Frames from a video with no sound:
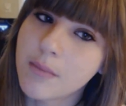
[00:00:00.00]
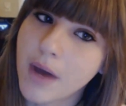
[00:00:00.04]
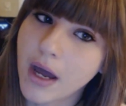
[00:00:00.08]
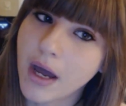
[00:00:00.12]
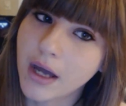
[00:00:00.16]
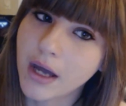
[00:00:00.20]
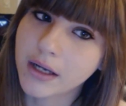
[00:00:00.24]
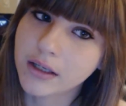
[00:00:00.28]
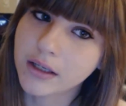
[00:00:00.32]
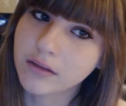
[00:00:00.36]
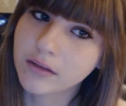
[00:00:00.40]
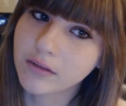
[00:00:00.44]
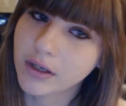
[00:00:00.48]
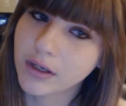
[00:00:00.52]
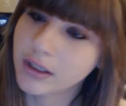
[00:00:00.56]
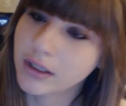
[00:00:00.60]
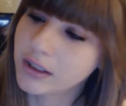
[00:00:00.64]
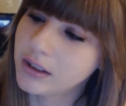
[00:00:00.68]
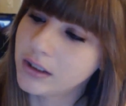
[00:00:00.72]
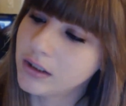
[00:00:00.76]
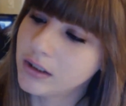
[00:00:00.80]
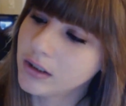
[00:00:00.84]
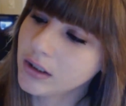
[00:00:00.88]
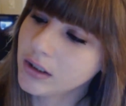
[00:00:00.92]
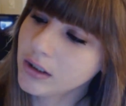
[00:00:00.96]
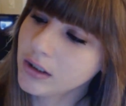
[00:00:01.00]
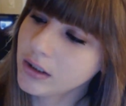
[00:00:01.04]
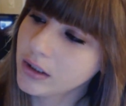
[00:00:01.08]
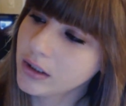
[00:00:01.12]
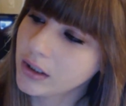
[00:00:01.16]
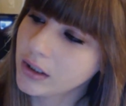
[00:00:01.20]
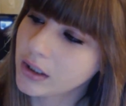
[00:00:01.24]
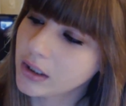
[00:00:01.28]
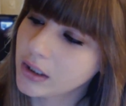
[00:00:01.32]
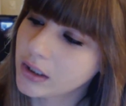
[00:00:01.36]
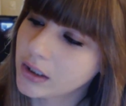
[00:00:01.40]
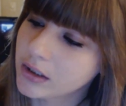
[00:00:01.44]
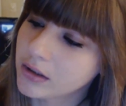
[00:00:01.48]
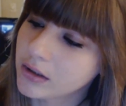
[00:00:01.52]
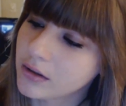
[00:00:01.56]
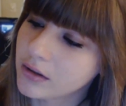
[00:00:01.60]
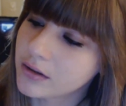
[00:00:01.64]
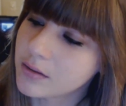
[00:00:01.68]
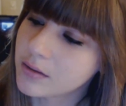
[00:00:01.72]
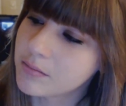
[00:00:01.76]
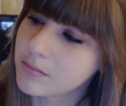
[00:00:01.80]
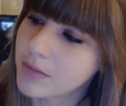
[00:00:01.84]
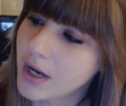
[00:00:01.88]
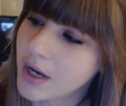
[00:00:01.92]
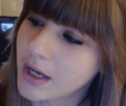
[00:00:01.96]
the padding right here and
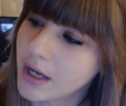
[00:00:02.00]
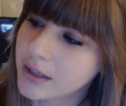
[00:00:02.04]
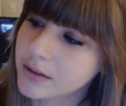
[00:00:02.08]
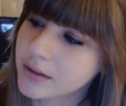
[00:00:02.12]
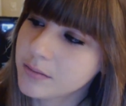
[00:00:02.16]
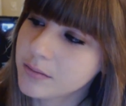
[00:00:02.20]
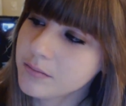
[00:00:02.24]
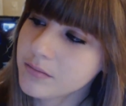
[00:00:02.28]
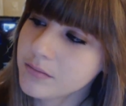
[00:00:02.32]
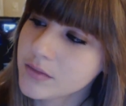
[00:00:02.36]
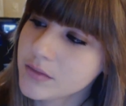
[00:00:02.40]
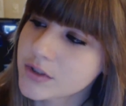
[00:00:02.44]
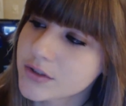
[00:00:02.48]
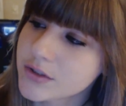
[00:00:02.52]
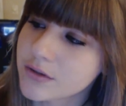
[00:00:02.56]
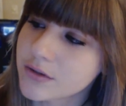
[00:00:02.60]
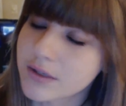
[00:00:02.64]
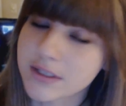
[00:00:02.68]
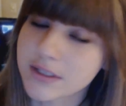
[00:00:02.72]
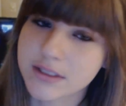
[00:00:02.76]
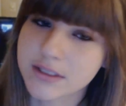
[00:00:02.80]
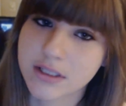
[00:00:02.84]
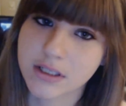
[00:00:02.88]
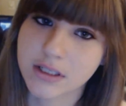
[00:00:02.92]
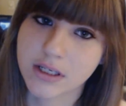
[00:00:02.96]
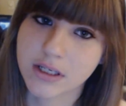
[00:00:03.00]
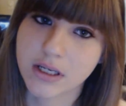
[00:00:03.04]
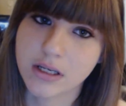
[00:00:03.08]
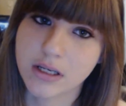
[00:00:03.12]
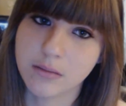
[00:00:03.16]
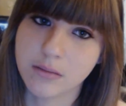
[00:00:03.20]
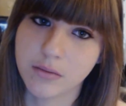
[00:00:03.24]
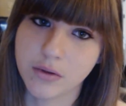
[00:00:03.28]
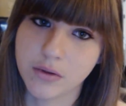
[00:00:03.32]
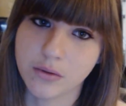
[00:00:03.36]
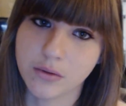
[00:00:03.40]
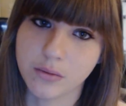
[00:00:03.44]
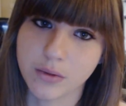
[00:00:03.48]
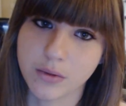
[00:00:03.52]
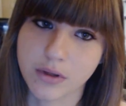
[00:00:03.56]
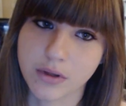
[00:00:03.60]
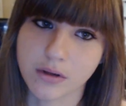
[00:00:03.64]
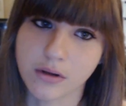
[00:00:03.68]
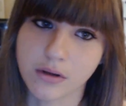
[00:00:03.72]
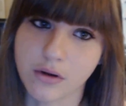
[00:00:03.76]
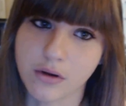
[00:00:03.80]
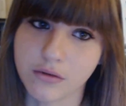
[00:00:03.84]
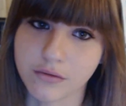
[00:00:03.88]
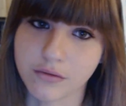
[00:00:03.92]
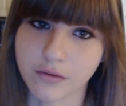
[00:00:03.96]
on the bottom, so that's going to keep you
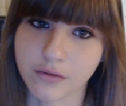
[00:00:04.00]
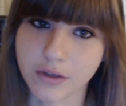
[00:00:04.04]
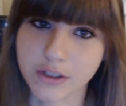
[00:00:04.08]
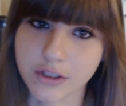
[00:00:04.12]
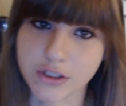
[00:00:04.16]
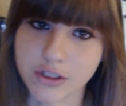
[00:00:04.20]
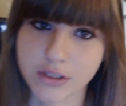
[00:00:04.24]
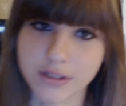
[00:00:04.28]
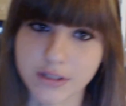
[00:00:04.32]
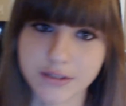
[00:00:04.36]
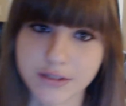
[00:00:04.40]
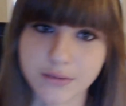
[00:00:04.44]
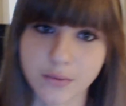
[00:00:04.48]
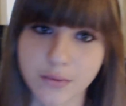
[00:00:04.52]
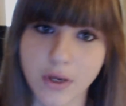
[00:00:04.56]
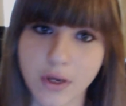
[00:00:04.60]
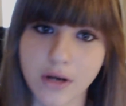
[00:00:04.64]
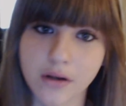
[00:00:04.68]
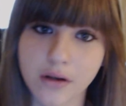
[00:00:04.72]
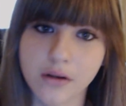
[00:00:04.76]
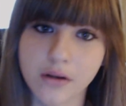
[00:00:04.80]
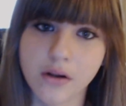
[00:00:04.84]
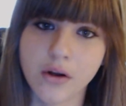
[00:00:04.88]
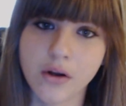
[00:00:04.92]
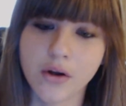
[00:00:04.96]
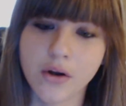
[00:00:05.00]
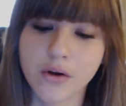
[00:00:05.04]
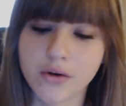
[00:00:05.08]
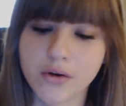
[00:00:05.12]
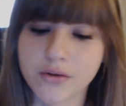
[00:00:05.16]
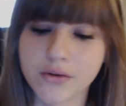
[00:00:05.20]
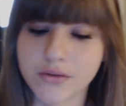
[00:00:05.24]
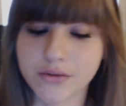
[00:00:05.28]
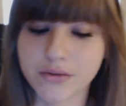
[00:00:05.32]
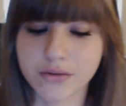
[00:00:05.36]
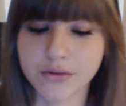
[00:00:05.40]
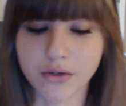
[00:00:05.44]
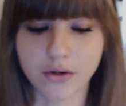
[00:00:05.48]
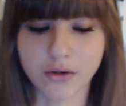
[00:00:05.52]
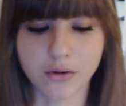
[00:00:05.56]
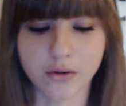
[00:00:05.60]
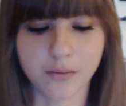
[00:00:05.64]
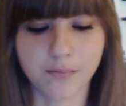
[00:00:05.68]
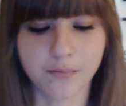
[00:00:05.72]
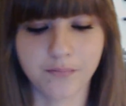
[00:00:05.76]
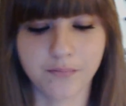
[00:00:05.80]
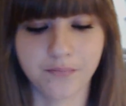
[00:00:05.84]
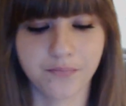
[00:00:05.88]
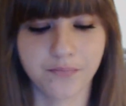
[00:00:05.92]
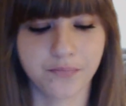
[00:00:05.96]
with low friction as well.
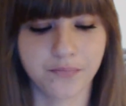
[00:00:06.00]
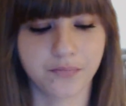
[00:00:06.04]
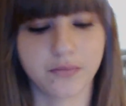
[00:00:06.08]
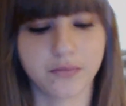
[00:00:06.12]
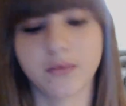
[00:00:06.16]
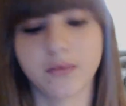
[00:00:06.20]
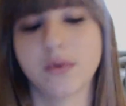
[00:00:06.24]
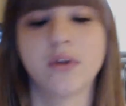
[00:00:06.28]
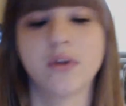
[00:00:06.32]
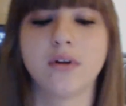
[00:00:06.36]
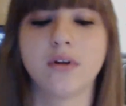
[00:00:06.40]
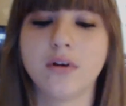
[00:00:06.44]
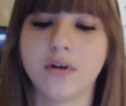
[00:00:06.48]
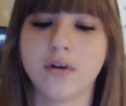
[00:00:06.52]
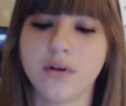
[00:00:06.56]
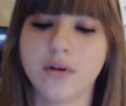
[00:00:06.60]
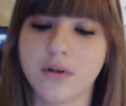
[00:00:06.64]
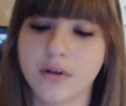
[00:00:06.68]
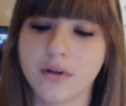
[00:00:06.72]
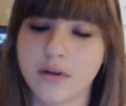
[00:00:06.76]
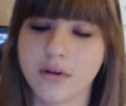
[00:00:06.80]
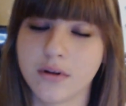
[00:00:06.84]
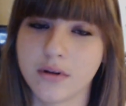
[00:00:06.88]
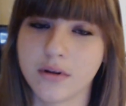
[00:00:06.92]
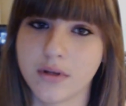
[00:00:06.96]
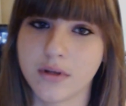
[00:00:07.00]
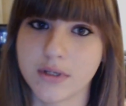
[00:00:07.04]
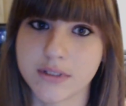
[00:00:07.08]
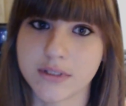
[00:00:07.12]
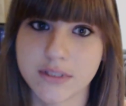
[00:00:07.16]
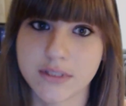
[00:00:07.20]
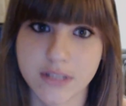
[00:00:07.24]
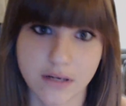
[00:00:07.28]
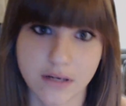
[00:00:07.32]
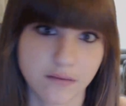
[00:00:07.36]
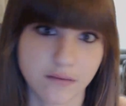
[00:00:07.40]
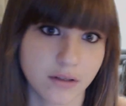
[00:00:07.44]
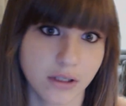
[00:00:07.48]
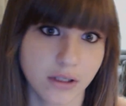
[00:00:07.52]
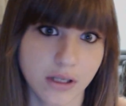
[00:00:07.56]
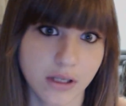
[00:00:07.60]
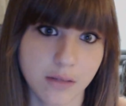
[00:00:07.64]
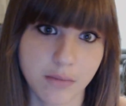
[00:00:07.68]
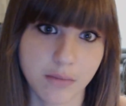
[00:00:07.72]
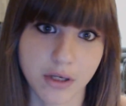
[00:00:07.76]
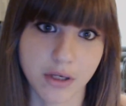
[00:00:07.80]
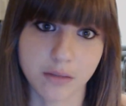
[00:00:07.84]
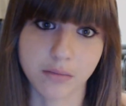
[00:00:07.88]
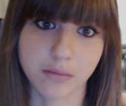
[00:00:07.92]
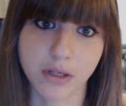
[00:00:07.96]
So that's
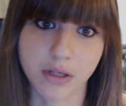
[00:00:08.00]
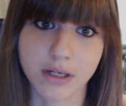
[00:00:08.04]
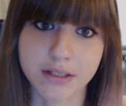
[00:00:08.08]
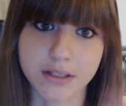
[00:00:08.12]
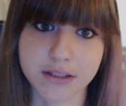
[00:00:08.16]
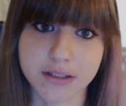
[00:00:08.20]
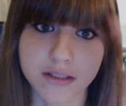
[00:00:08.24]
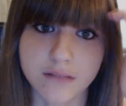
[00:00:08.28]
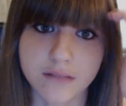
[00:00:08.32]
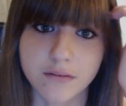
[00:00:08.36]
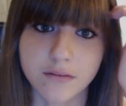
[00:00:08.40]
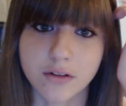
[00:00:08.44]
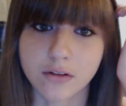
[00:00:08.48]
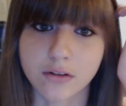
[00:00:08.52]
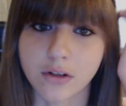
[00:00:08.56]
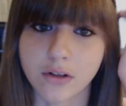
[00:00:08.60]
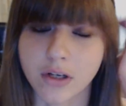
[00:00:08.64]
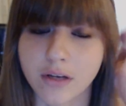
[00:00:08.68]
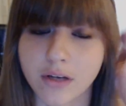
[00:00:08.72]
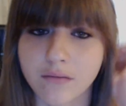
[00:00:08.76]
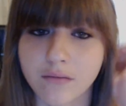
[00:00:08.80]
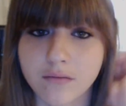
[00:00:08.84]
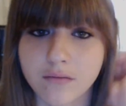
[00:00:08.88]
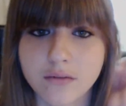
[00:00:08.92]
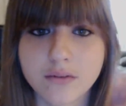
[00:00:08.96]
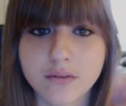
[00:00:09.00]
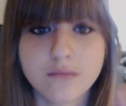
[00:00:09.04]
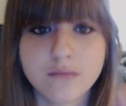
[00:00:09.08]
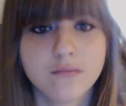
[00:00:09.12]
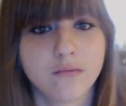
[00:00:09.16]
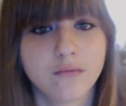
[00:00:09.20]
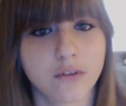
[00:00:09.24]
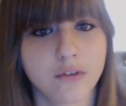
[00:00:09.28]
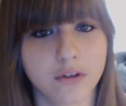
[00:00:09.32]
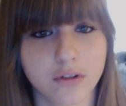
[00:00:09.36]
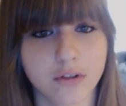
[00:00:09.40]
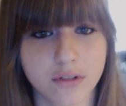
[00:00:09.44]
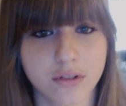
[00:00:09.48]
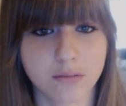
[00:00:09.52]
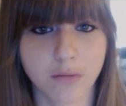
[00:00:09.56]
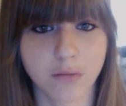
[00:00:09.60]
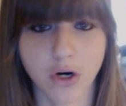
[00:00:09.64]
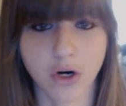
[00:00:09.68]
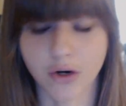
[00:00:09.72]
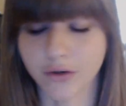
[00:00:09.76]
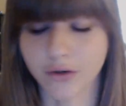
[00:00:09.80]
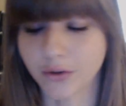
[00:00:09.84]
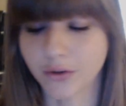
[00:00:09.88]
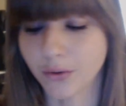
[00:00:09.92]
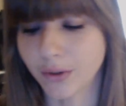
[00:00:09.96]
definitely a big plus if you're looking for some
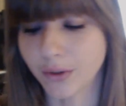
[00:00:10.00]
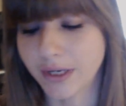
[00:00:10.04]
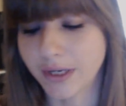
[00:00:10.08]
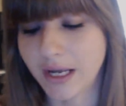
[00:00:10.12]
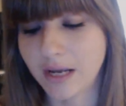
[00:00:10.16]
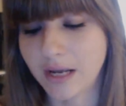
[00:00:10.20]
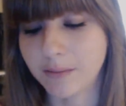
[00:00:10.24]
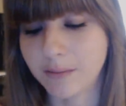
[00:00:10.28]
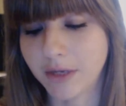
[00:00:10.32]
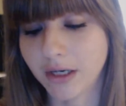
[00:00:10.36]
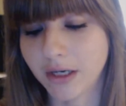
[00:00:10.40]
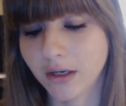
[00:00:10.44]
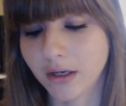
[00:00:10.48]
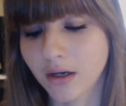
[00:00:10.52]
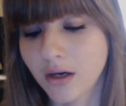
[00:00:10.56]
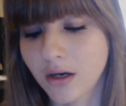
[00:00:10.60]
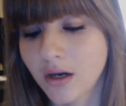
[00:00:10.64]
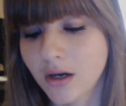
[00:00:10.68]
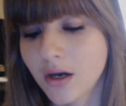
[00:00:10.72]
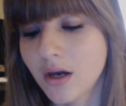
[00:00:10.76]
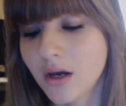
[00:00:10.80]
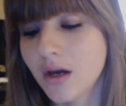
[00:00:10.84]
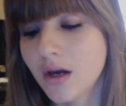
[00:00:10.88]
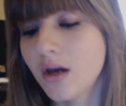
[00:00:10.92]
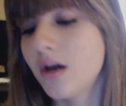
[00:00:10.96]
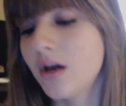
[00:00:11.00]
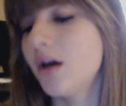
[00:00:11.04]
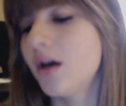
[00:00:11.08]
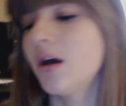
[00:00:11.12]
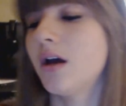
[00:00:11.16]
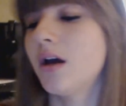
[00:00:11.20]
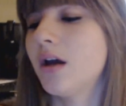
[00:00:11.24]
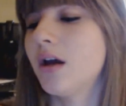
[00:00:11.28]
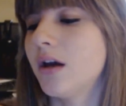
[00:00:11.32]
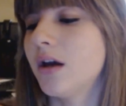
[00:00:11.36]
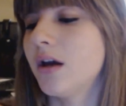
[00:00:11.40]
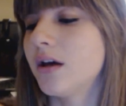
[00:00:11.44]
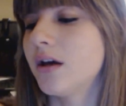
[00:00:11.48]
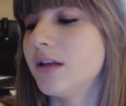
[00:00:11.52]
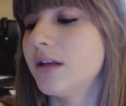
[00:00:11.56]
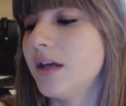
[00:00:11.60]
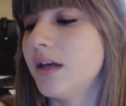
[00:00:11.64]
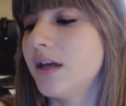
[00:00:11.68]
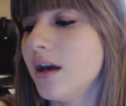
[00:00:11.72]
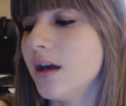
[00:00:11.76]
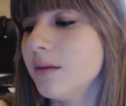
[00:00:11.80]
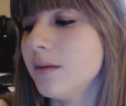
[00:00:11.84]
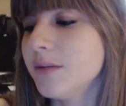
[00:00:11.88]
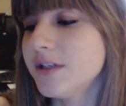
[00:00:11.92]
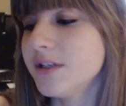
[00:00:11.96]
hardcore gaming. And
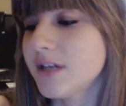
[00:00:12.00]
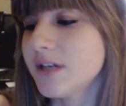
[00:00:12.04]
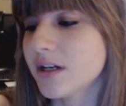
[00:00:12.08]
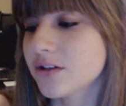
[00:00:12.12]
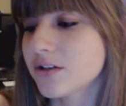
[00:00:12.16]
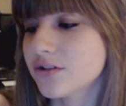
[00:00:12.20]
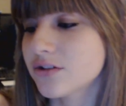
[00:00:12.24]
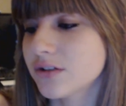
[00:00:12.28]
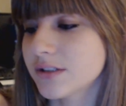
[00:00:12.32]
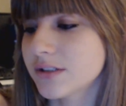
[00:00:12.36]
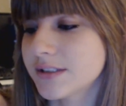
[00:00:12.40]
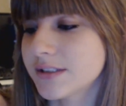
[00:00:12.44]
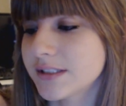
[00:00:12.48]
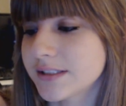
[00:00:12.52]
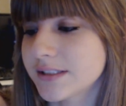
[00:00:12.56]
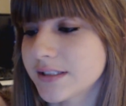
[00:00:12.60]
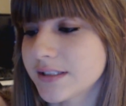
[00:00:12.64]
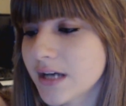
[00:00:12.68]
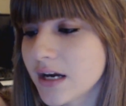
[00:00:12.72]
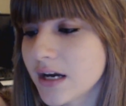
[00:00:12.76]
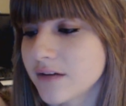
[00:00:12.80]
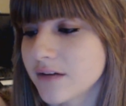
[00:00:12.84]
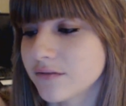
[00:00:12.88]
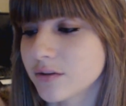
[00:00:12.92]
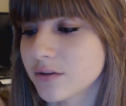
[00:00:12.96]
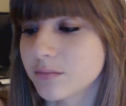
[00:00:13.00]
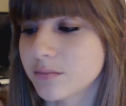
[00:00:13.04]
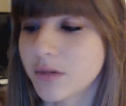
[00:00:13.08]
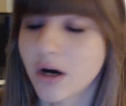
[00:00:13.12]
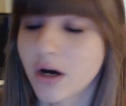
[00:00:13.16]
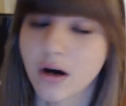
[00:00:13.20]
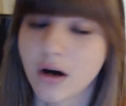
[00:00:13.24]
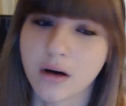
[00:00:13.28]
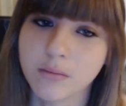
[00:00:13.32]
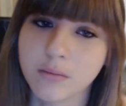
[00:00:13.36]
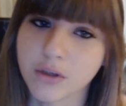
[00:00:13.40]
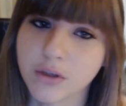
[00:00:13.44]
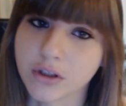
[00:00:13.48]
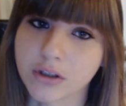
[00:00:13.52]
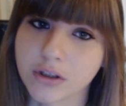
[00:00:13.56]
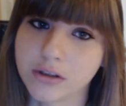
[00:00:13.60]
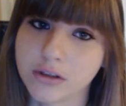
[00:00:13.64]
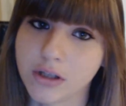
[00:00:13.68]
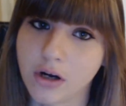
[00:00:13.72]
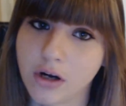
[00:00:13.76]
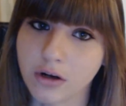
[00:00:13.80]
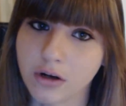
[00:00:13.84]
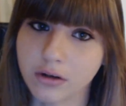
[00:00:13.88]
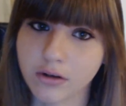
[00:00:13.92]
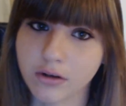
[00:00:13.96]
the ambidextrous design for palm or
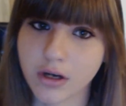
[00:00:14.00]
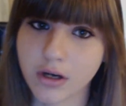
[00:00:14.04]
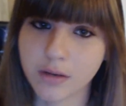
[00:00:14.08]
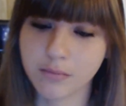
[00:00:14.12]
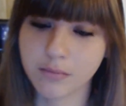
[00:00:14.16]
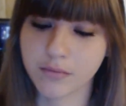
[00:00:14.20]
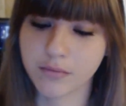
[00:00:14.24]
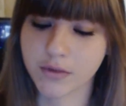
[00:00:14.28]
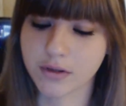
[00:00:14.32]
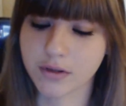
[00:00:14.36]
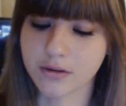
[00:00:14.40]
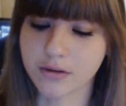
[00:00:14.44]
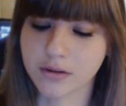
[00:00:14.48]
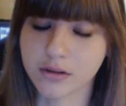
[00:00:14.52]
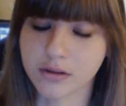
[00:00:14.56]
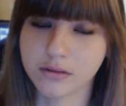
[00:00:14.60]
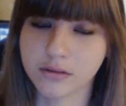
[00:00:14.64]
claw grip.